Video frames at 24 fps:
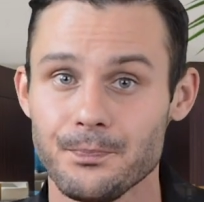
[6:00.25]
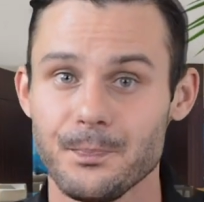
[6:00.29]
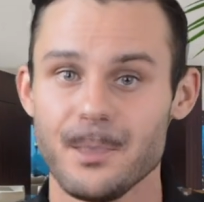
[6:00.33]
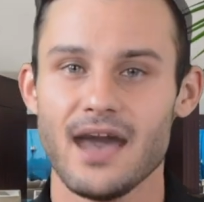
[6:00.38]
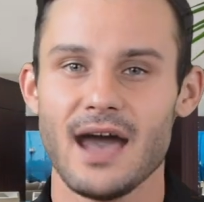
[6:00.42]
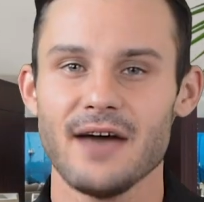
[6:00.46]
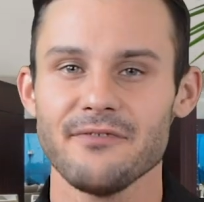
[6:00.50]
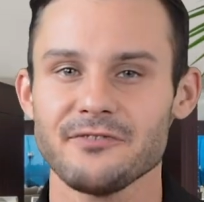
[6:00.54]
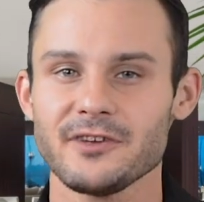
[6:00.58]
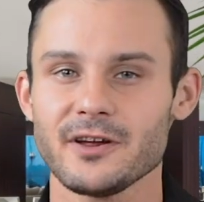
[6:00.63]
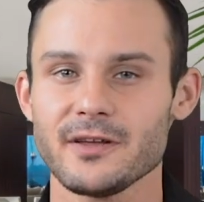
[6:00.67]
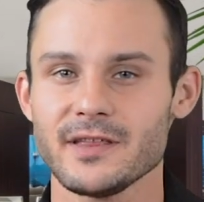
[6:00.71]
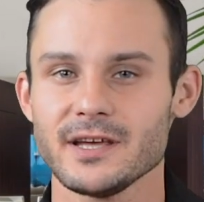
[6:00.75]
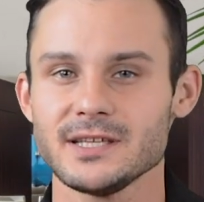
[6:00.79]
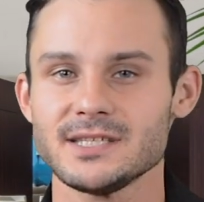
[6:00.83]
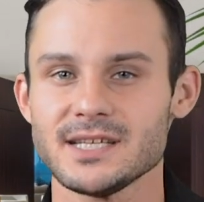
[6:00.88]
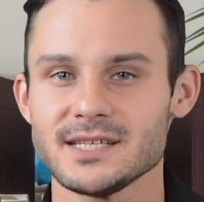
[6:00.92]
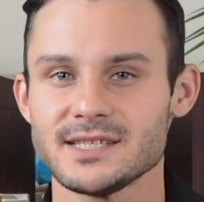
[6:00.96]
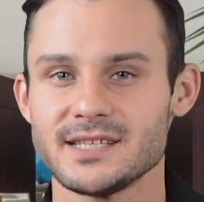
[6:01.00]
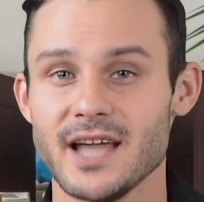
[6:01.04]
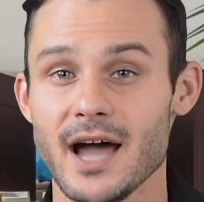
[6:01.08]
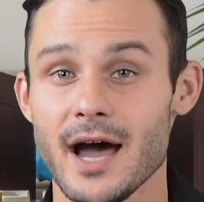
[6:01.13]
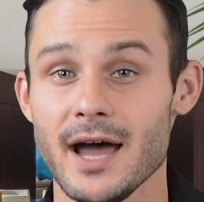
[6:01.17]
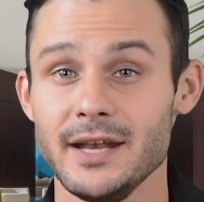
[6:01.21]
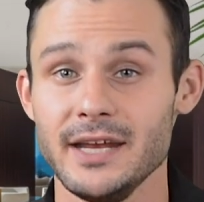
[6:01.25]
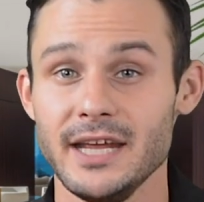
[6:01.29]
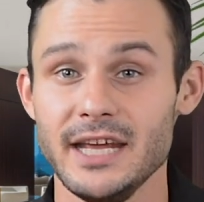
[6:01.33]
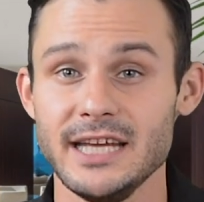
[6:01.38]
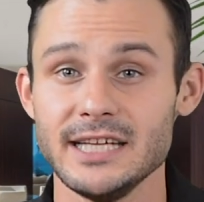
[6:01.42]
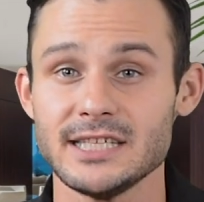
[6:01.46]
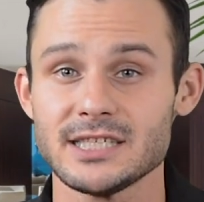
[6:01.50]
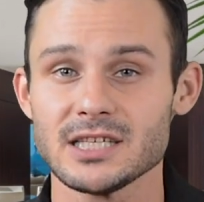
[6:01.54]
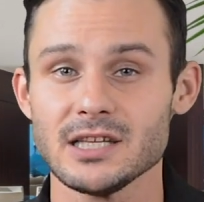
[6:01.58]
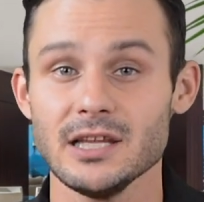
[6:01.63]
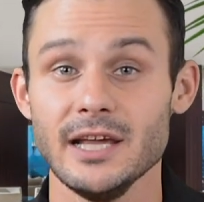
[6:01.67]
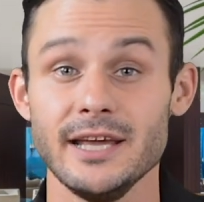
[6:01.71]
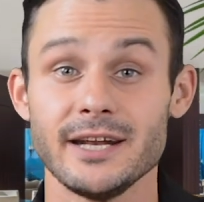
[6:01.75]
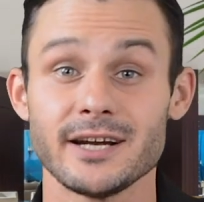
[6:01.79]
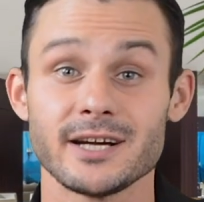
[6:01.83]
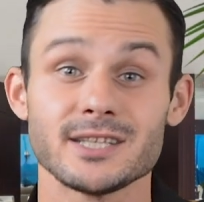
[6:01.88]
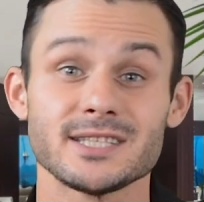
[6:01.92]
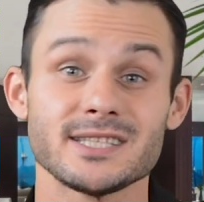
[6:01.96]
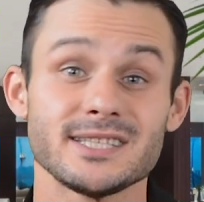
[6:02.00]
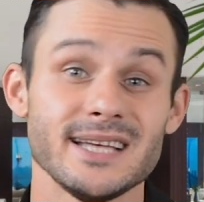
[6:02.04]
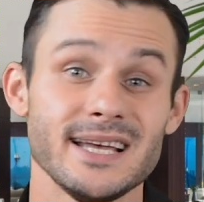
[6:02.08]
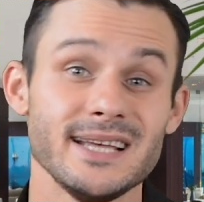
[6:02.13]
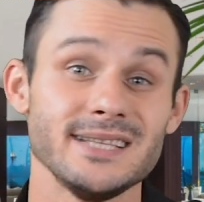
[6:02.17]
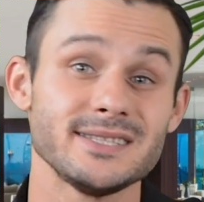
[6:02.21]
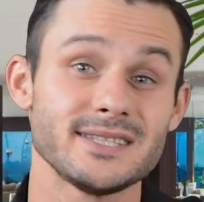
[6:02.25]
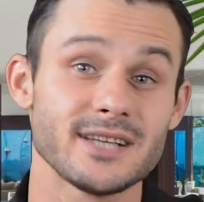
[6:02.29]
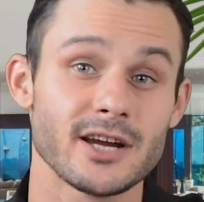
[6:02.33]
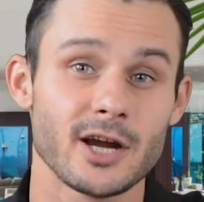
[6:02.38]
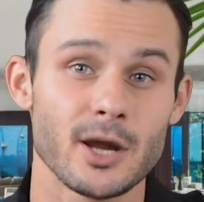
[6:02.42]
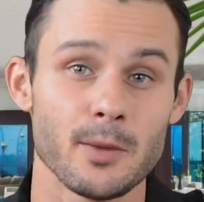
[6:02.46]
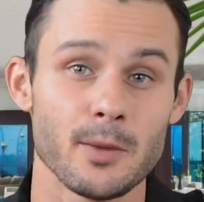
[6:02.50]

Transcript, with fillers: After this is done, each leader sends their